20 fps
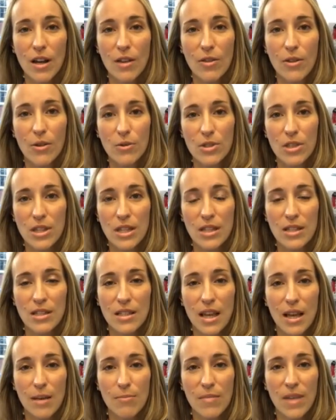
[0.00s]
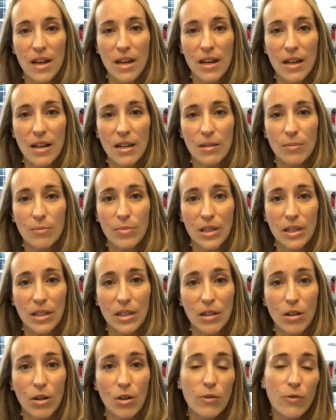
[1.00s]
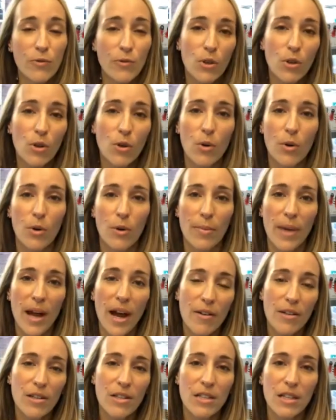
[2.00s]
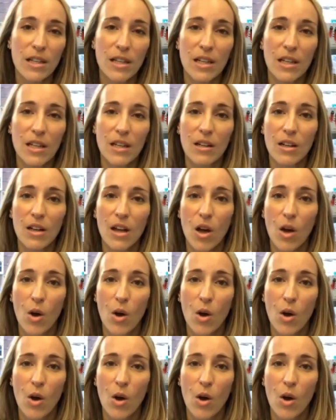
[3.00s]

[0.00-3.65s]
those things that may be hurtful or embarrassing